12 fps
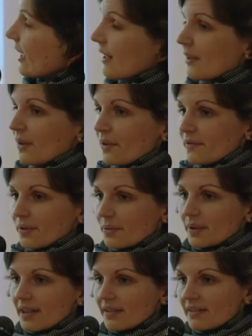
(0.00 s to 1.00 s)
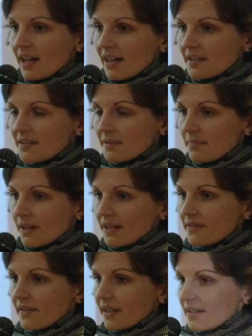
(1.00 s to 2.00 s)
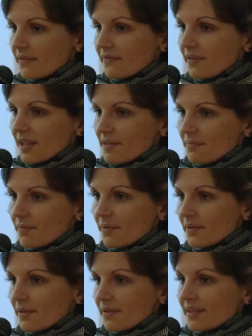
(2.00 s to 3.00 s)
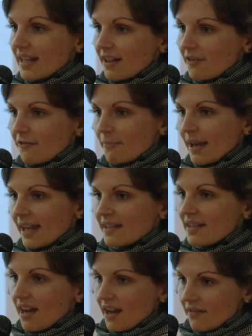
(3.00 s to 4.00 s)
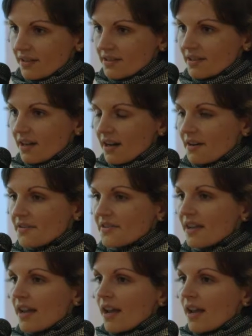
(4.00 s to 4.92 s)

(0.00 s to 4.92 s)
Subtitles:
I don't know if you recognize, but they are Facebook self-made avatars